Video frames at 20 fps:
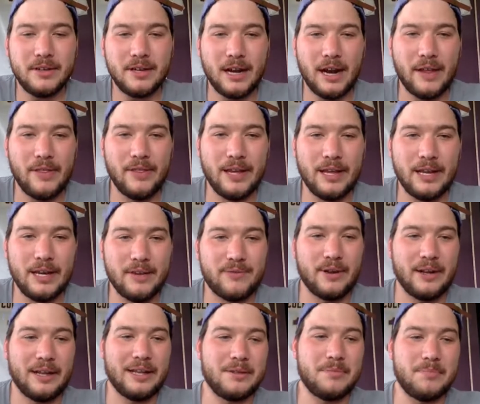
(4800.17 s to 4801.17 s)
and then if I
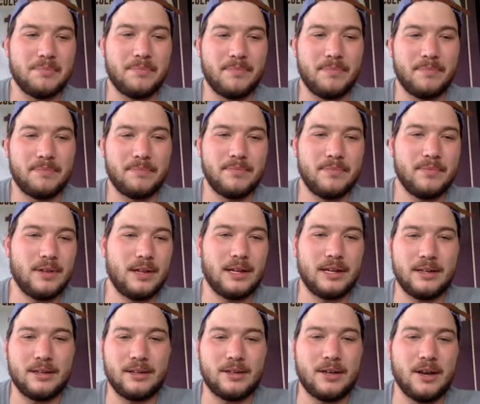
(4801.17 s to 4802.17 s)
get
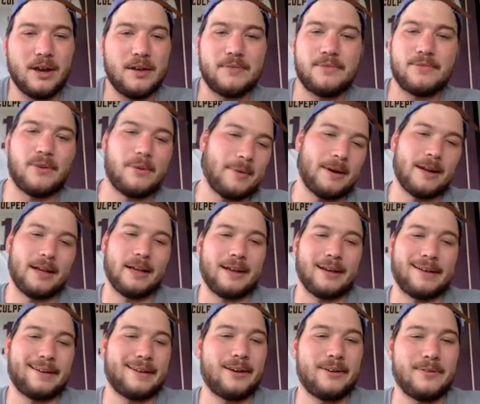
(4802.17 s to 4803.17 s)
like cut from it, I get
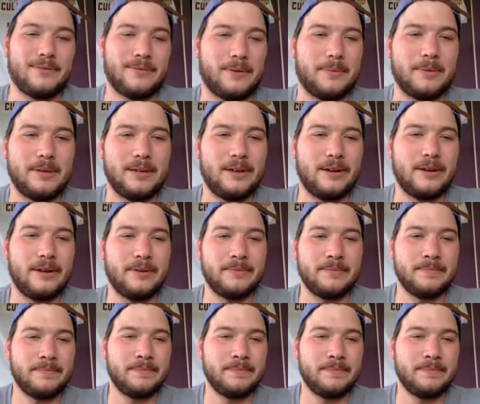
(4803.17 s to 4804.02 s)
cut. You know.